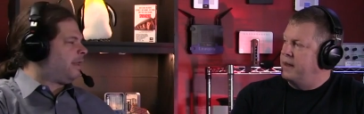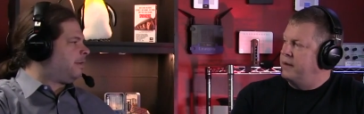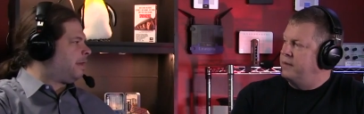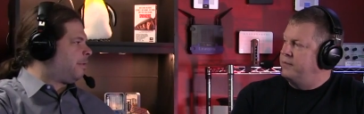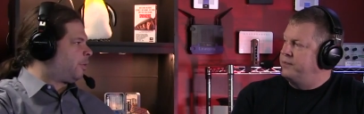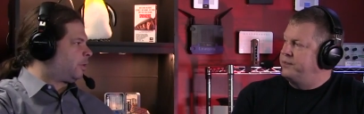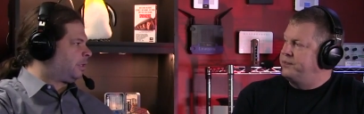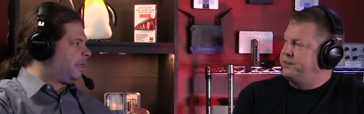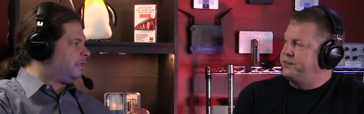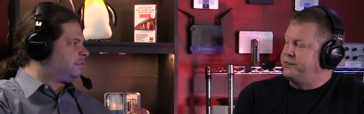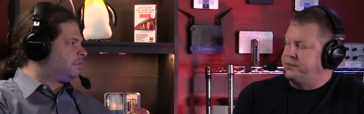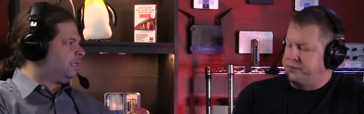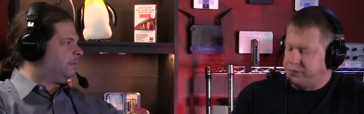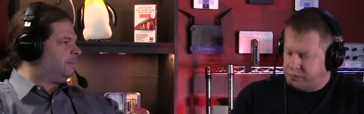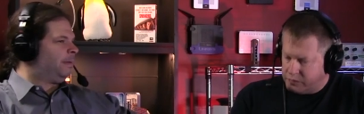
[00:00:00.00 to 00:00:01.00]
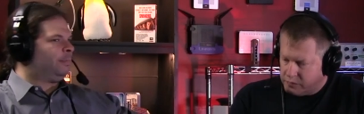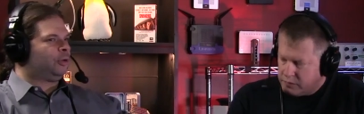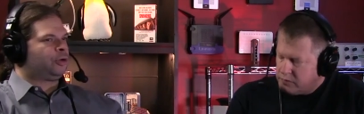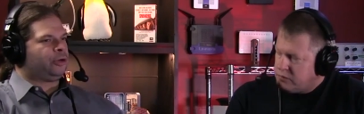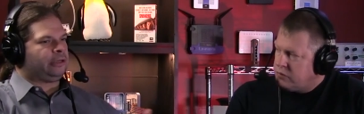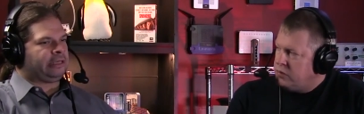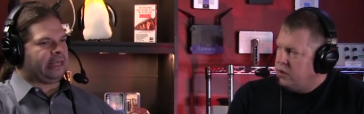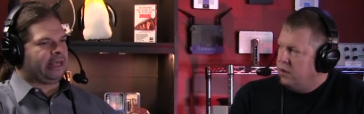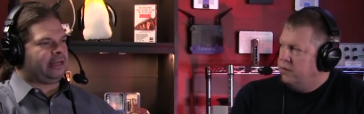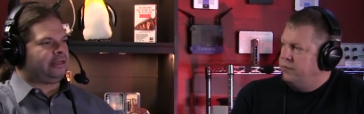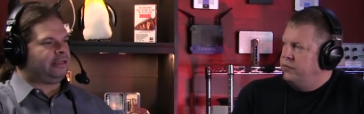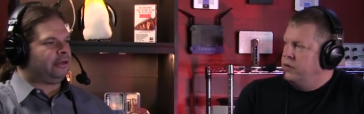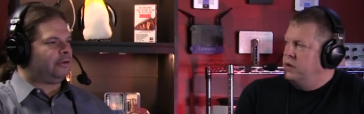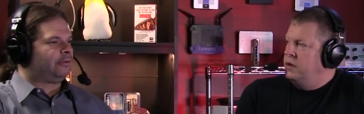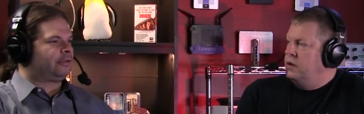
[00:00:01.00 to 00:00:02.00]
Speaker 1: network latency. People couldn't get,
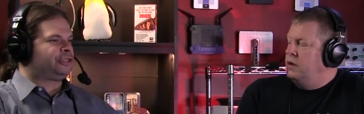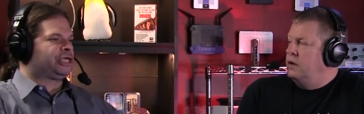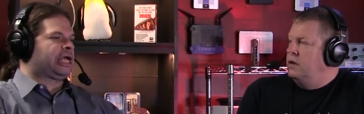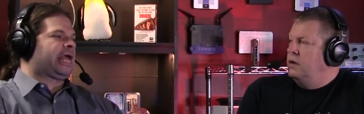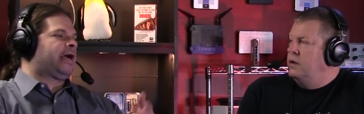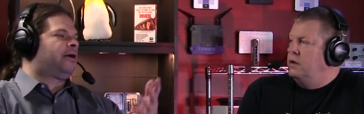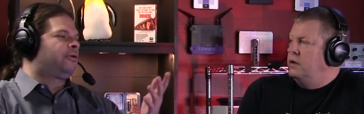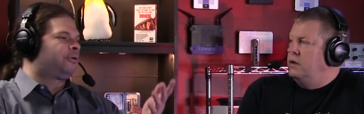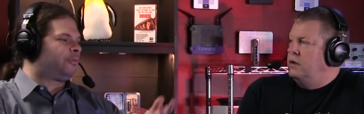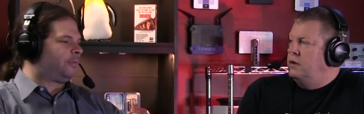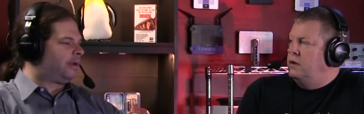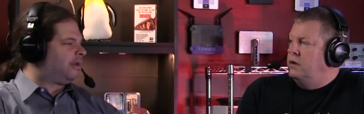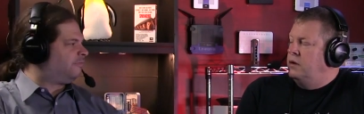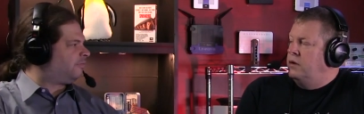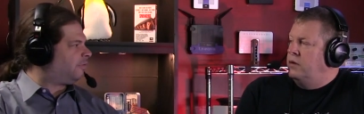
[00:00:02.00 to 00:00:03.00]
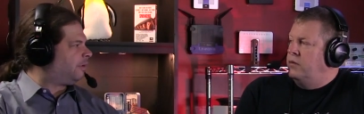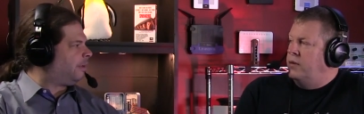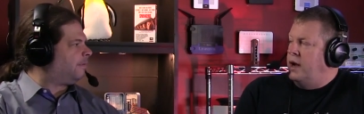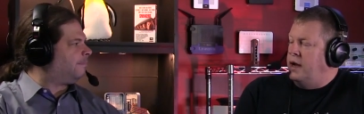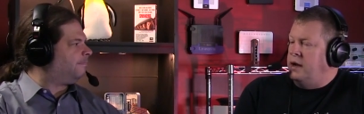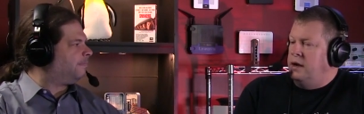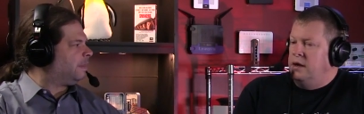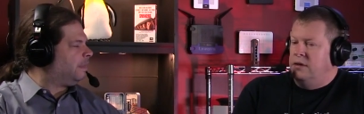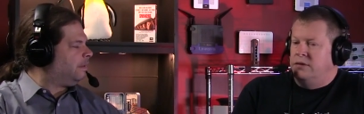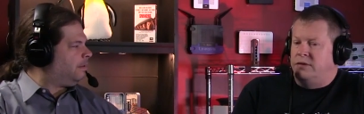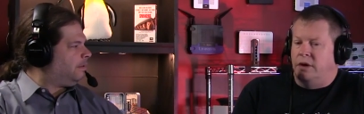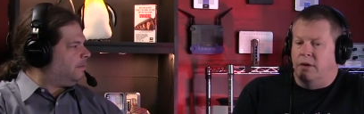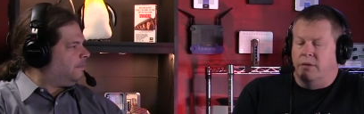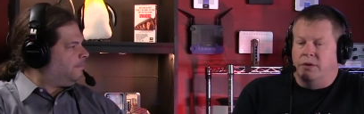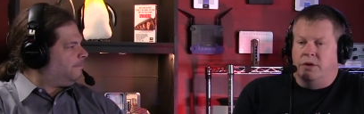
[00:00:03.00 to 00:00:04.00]
you know, check out or whatever.
Speaker 2: Yeah. Right.
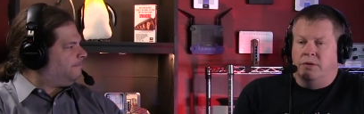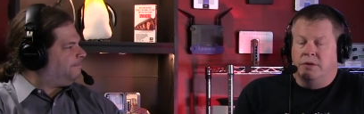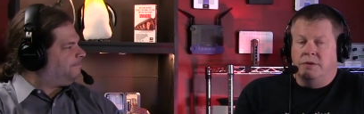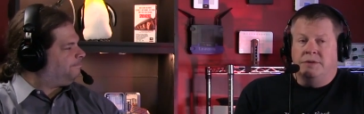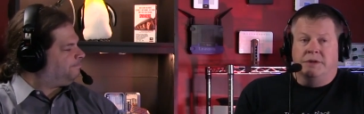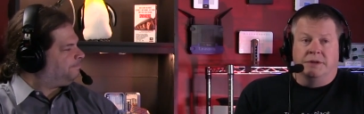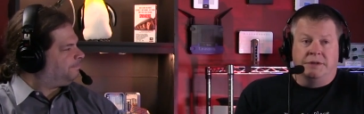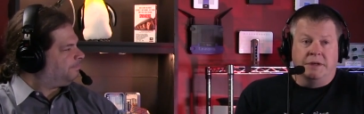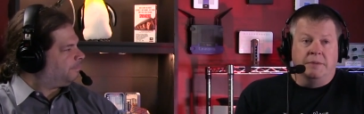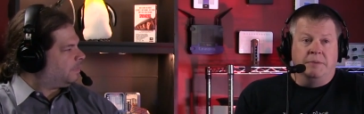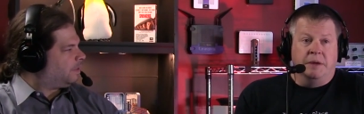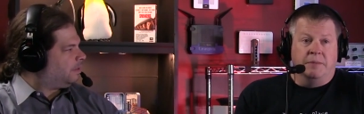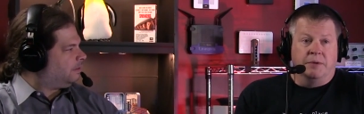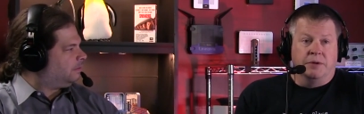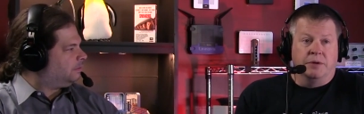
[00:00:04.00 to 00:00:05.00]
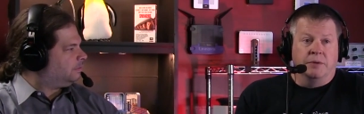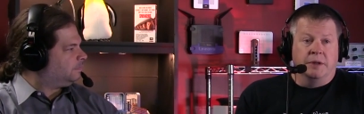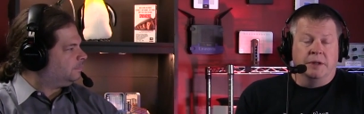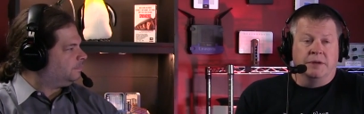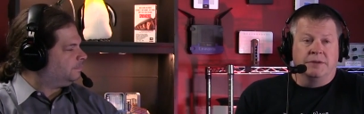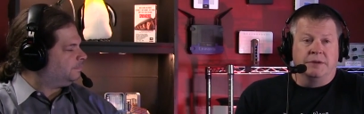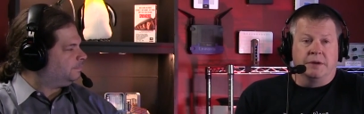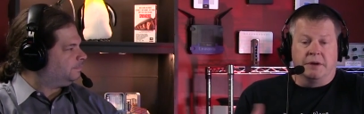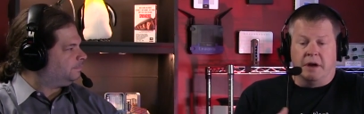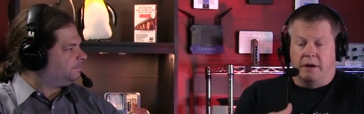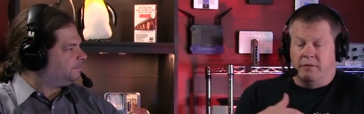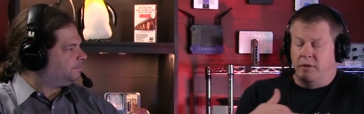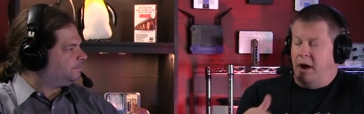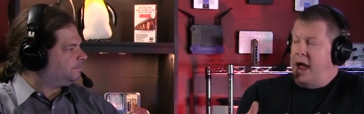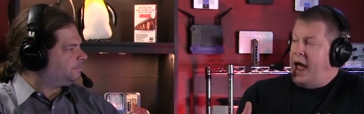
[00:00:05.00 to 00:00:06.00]
So you used to see people doing this to
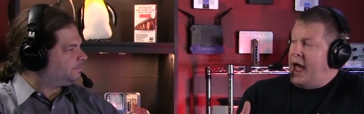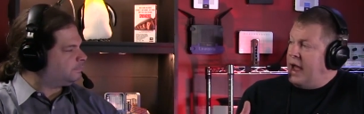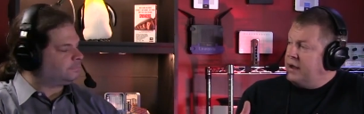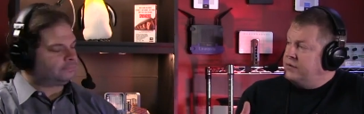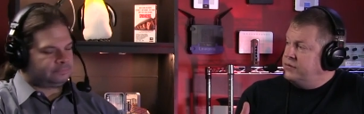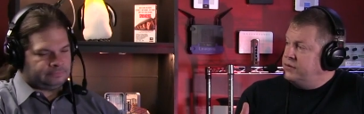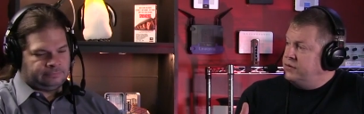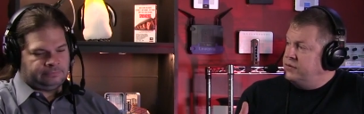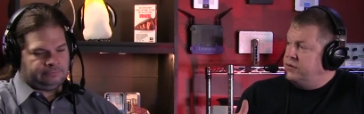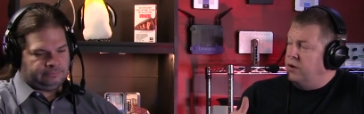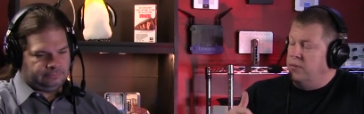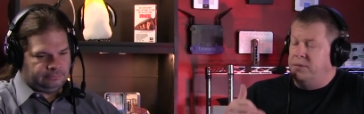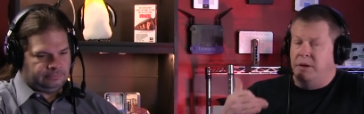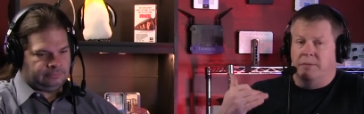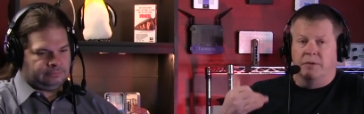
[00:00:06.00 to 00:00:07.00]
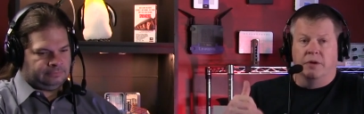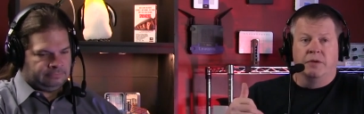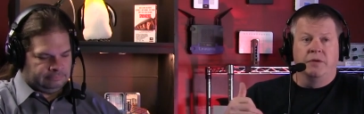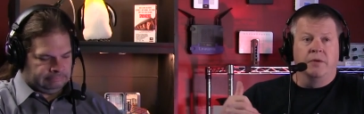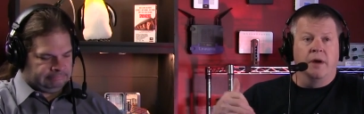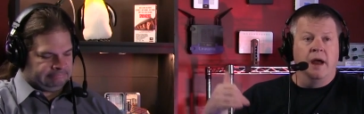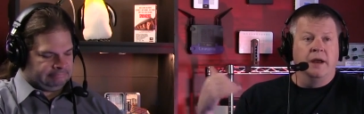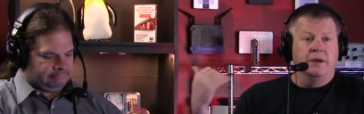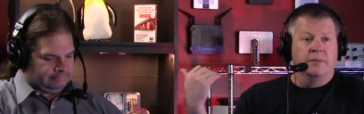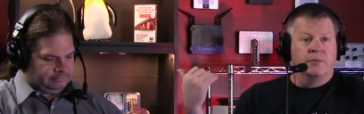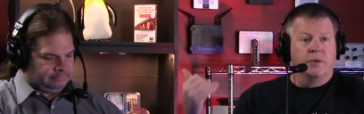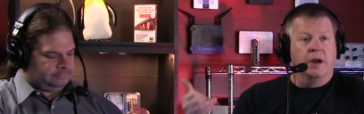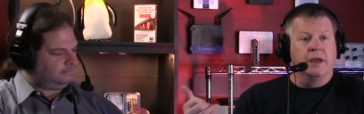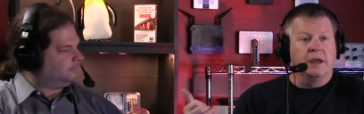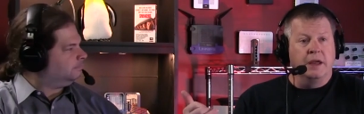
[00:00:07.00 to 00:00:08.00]
cover hacks. Mm-hmm. So people are trying to
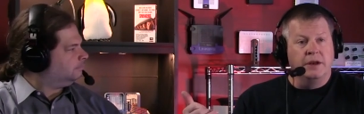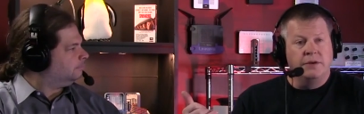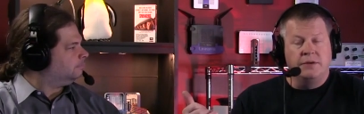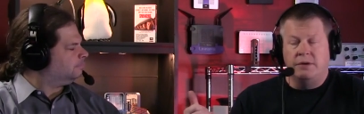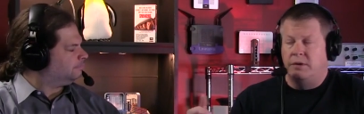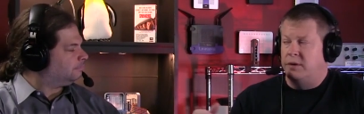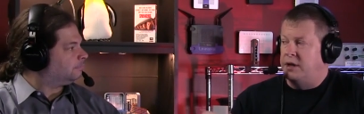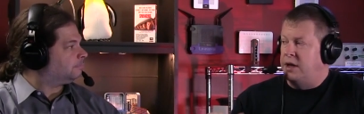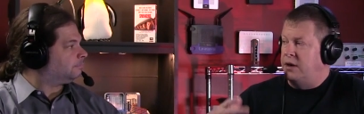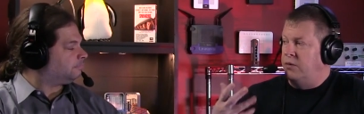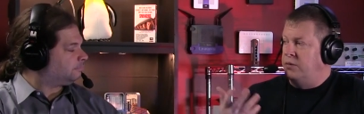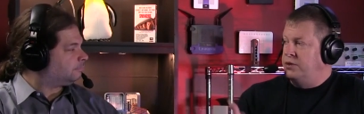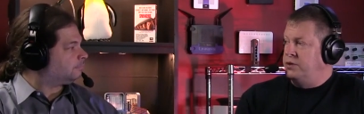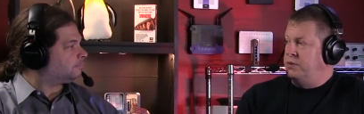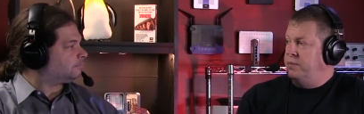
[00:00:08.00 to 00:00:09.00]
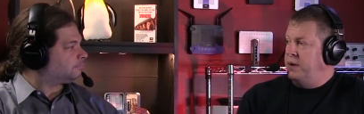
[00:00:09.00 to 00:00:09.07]
break into you and they don't want you to